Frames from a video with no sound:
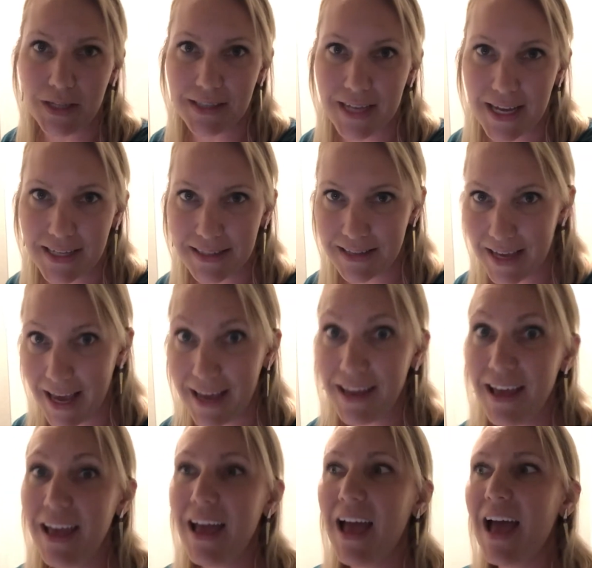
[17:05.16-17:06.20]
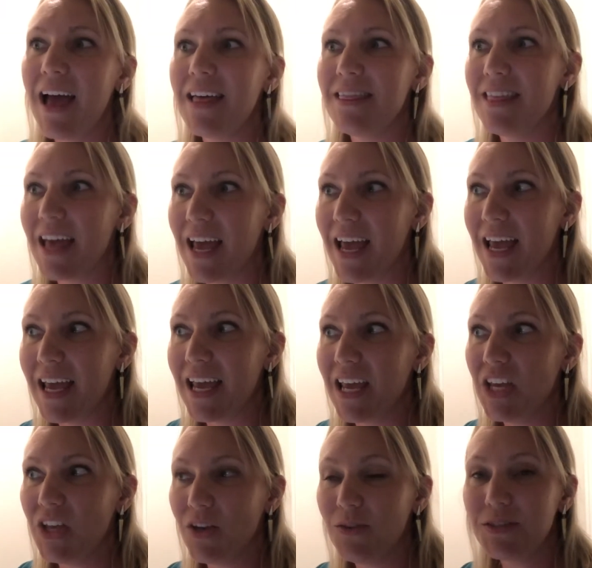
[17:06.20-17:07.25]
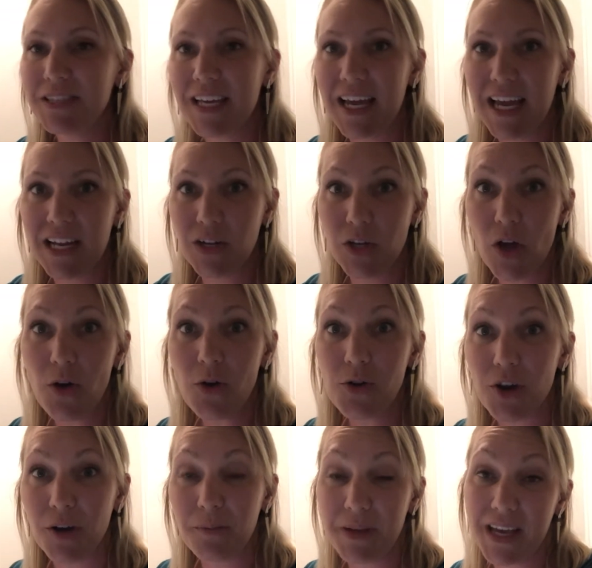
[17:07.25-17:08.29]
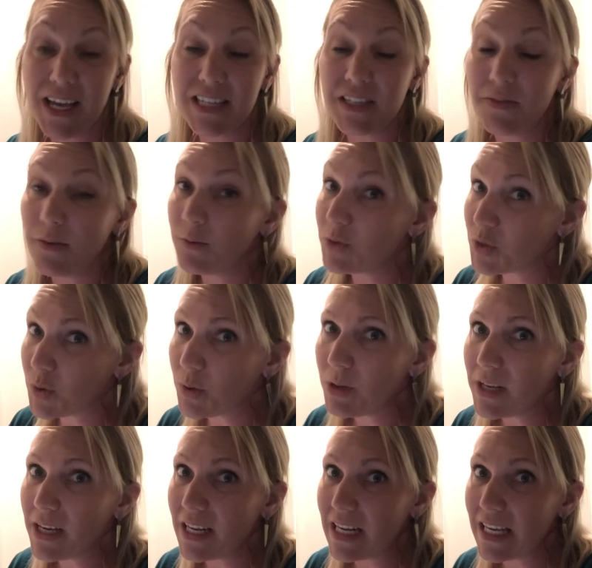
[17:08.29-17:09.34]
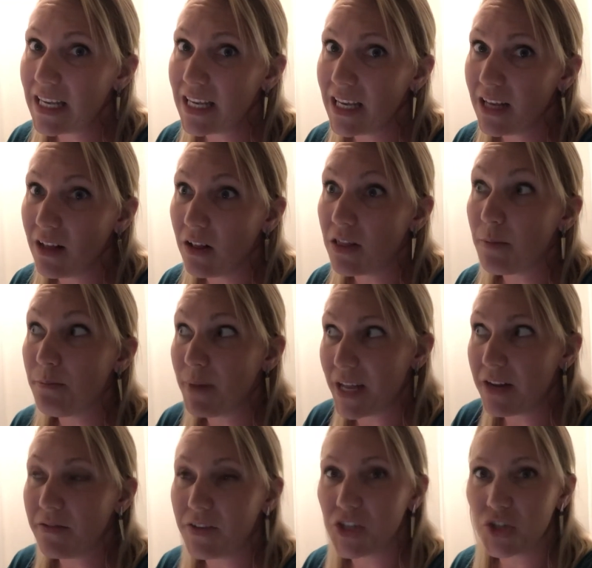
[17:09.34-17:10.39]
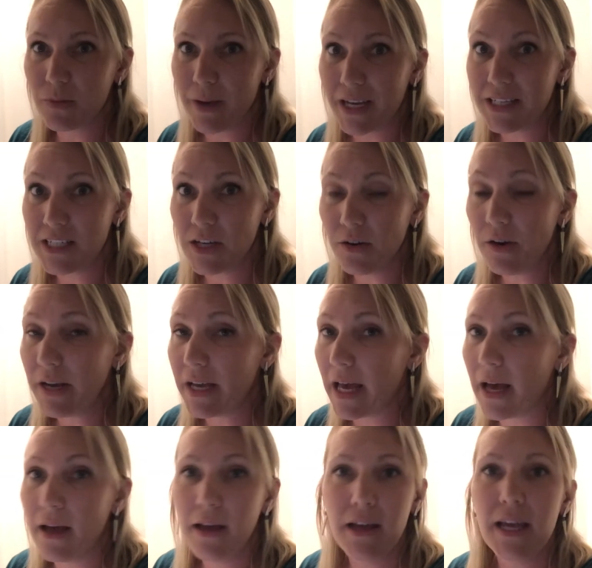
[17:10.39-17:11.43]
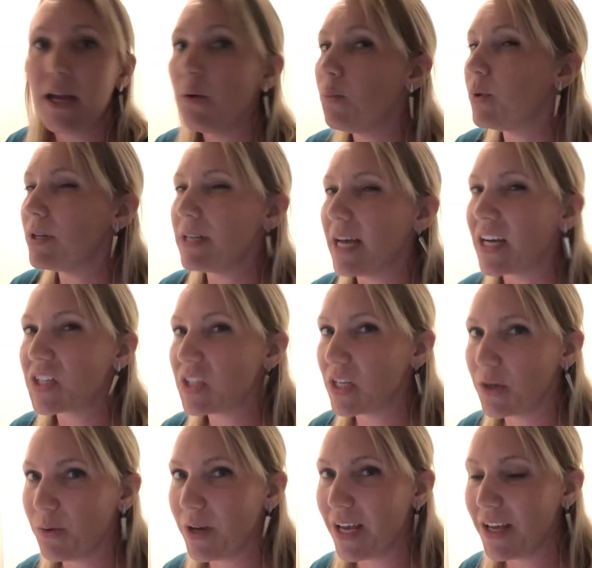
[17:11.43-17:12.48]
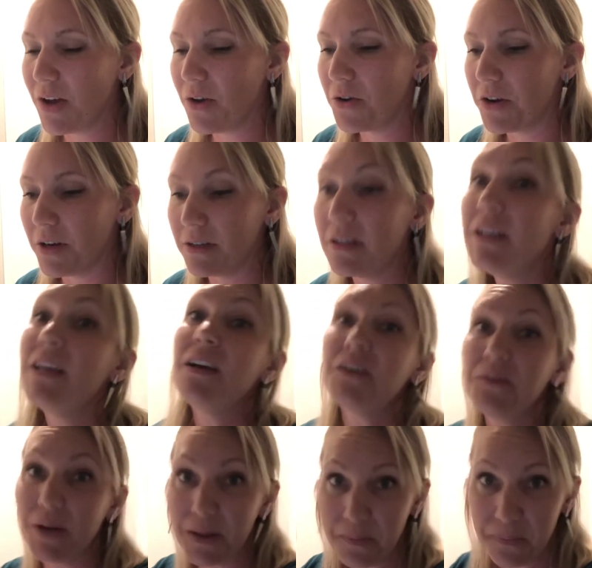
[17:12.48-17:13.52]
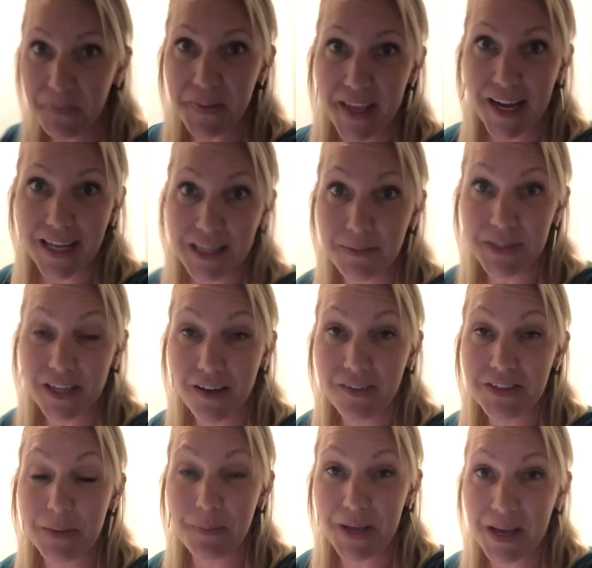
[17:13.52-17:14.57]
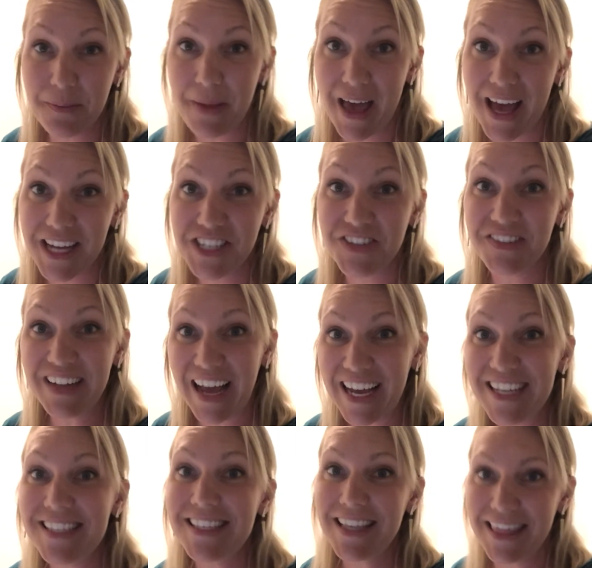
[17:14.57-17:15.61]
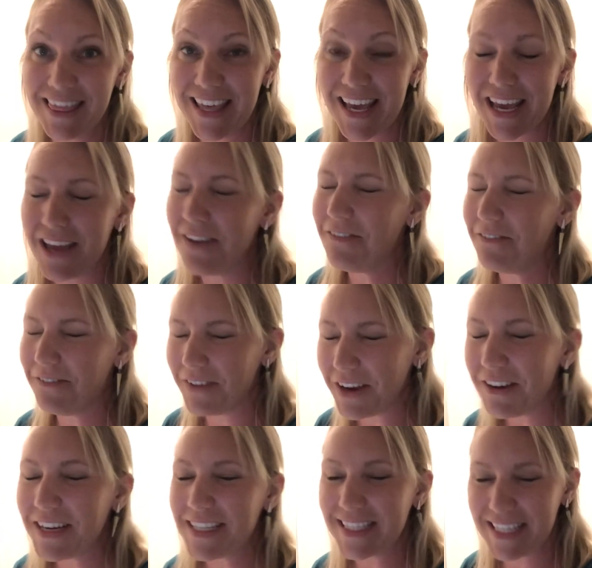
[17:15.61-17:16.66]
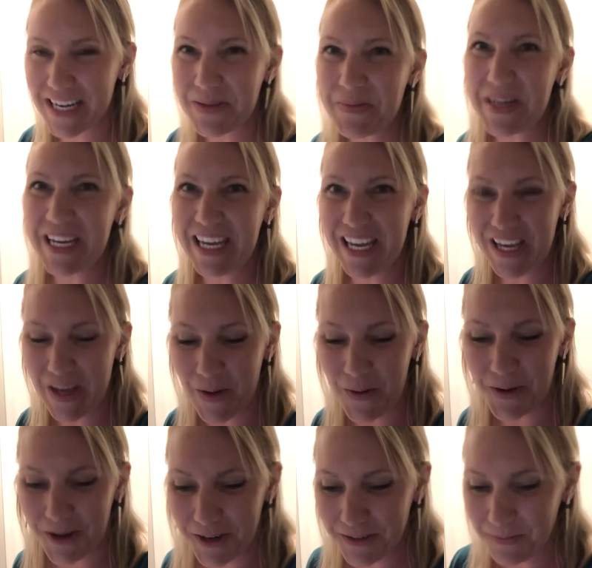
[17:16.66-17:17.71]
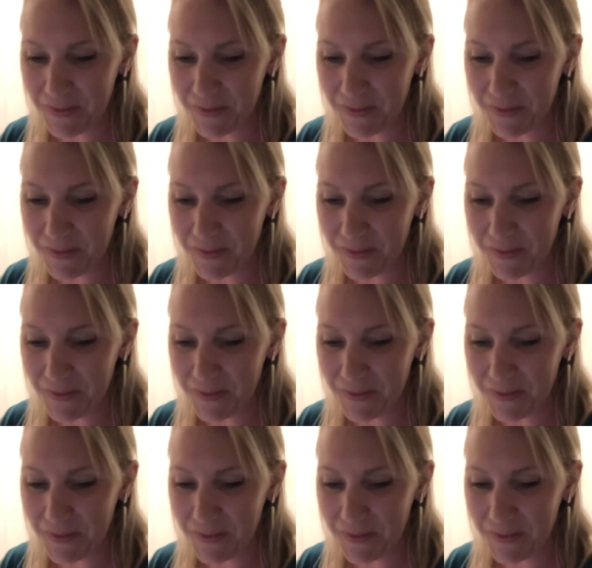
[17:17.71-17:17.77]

does, okay? They used it in yogurt because if it was truly going to kill the beneficial bacteria, it wouldn't actually create yogurt. Well, they got themselves a big batch of nice, thick, very cinnamony yogurt.